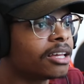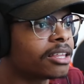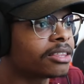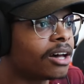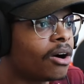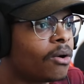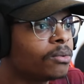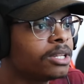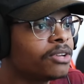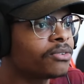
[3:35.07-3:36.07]
the
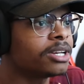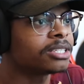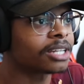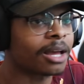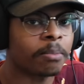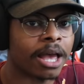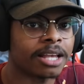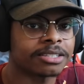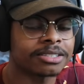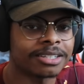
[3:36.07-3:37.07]
only reason I
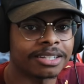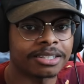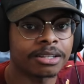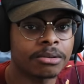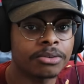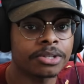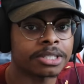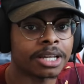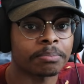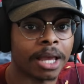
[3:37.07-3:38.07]
passed the only reason
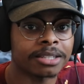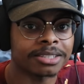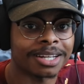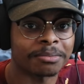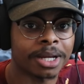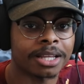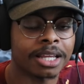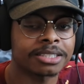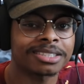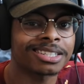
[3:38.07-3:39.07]
I passed a lot of my
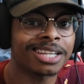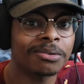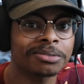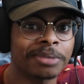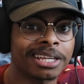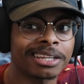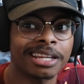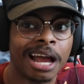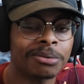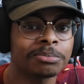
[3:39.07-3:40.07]
classes because I was making
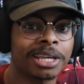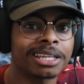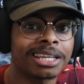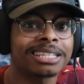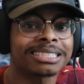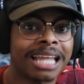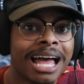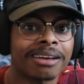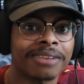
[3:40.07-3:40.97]
I was making niggas laugh.